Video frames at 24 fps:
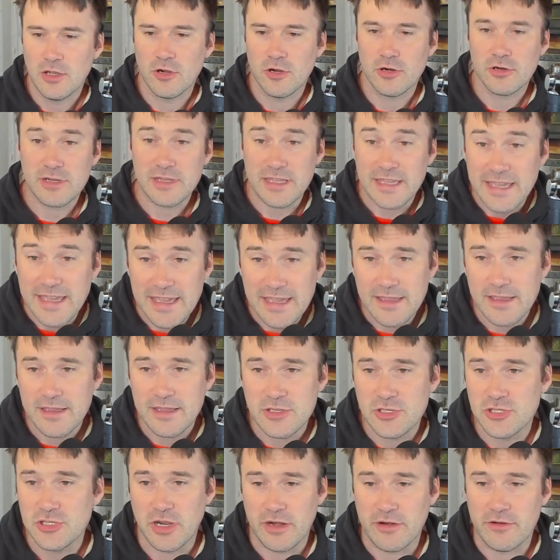Her kit
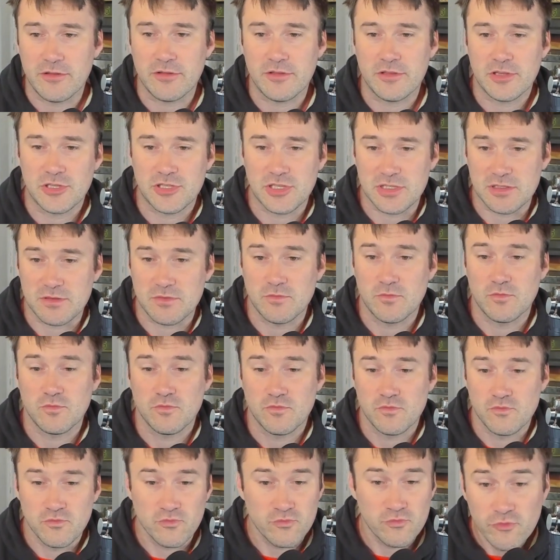in general is just
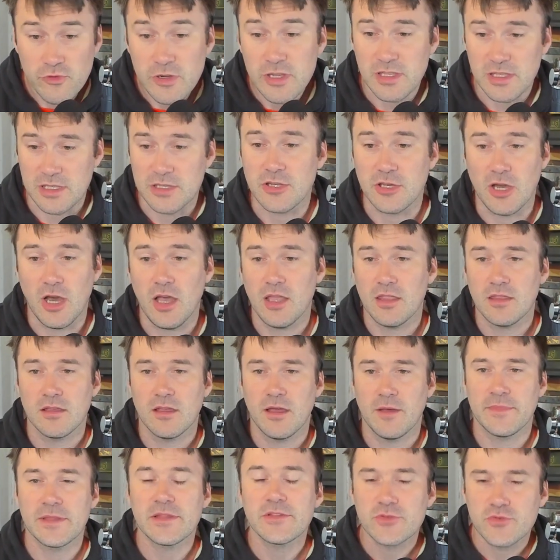really good. I
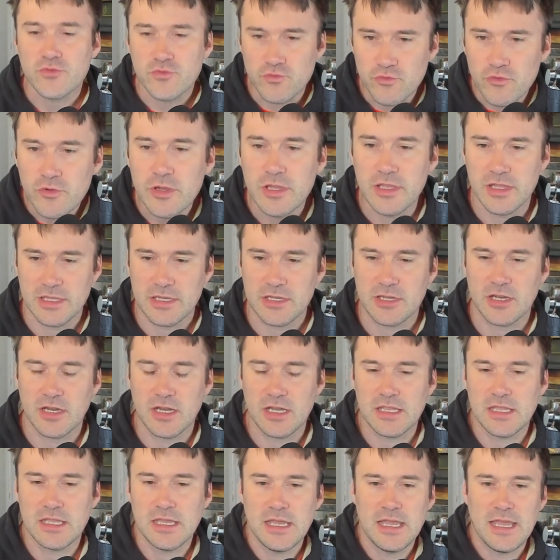mean, it's really
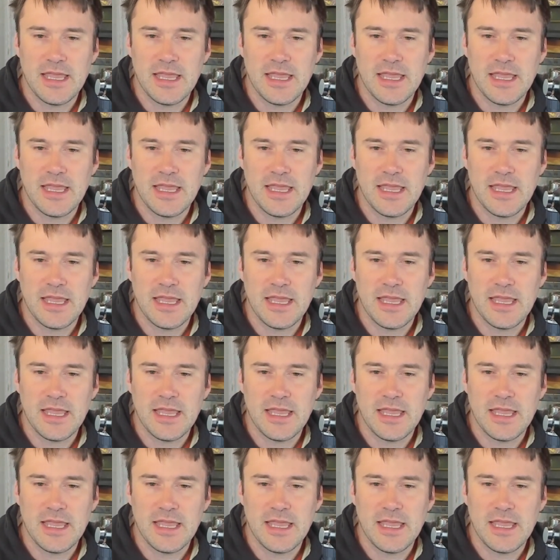good.